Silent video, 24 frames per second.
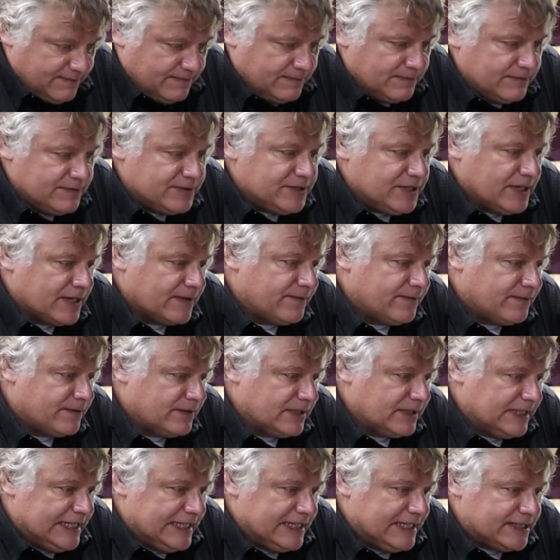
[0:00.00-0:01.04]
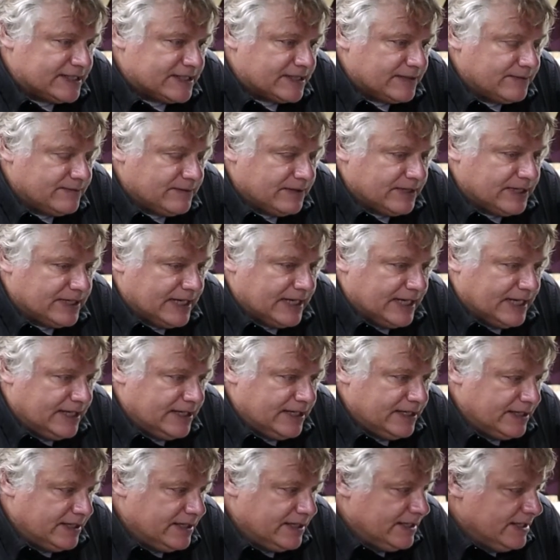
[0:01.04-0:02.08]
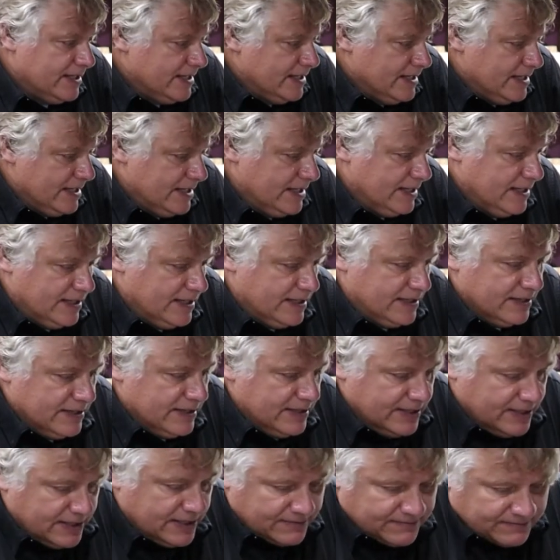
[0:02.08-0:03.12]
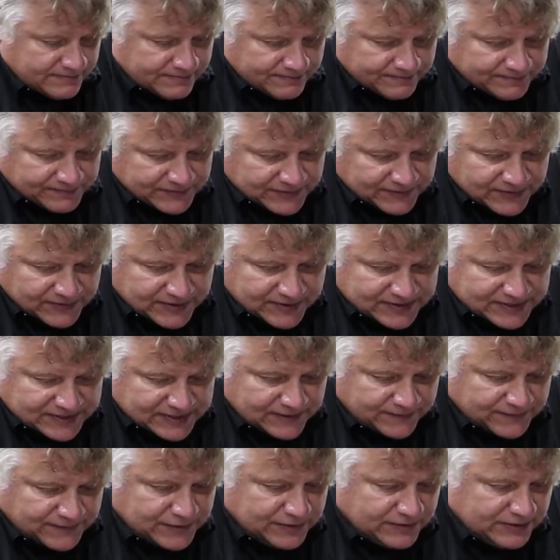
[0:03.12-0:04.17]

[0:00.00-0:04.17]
Check for leaks and whatnot. And if you see a few